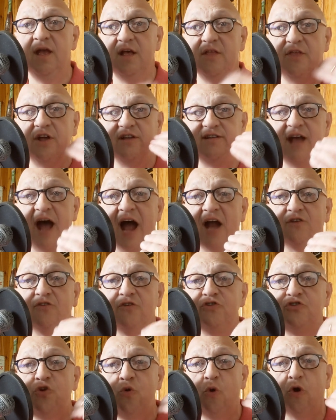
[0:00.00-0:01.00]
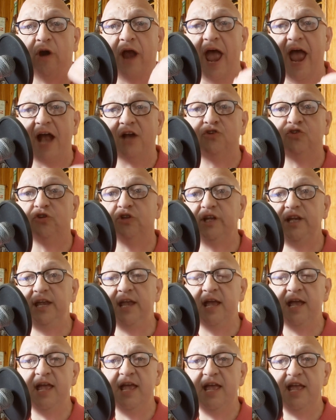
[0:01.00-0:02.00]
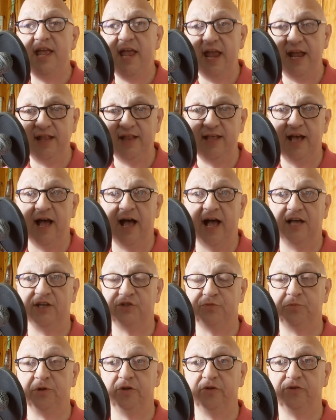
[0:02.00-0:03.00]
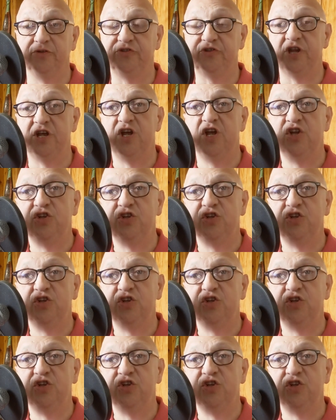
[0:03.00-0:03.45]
The doctors who are actually in the hospitals